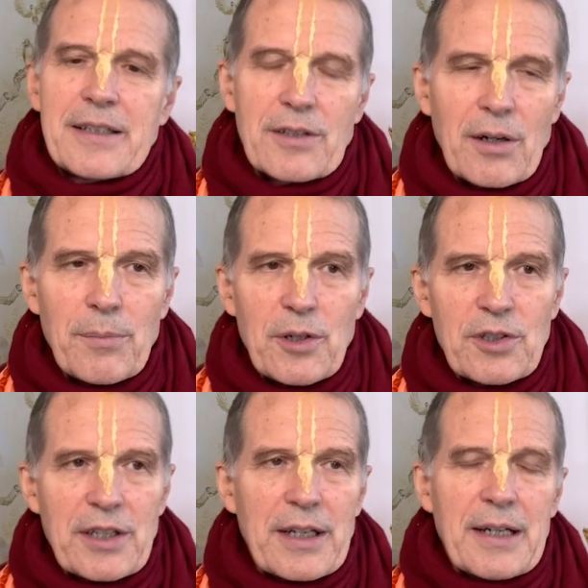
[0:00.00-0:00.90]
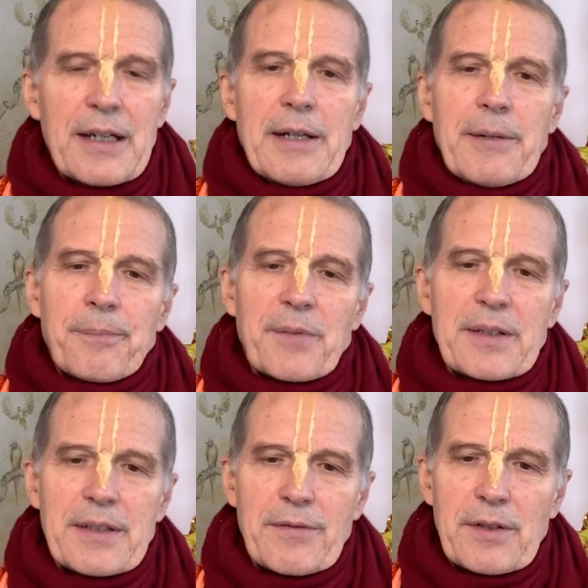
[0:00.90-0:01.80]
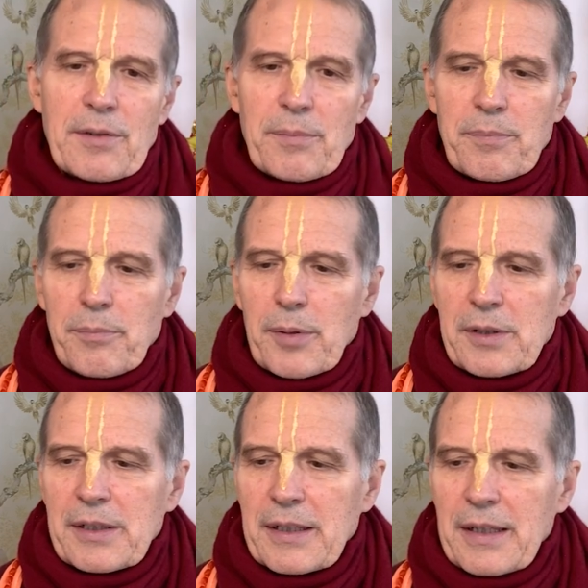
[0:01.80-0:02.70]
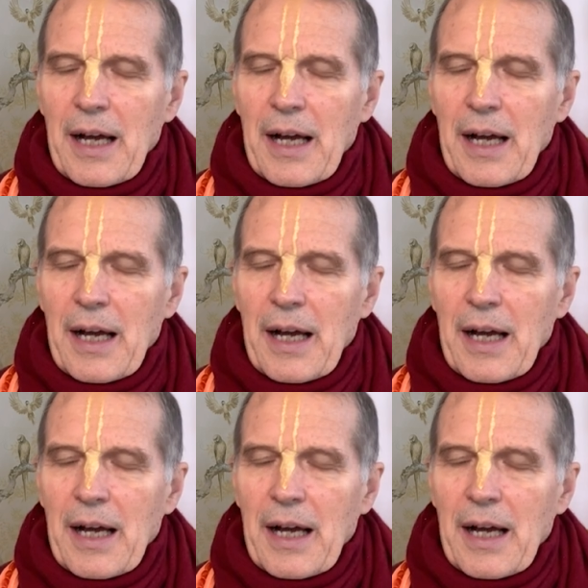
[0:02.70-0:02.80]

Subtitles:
It's almost as if you put